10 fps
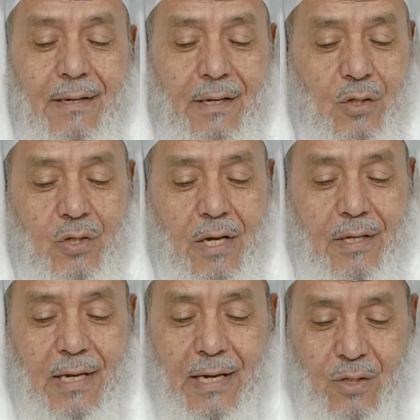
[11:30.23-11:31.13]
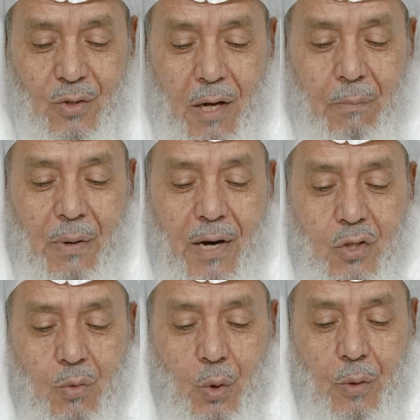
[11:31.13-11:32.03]
He said, it's not
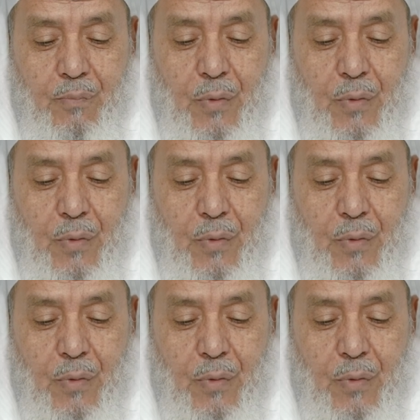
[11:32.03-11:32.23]
possible.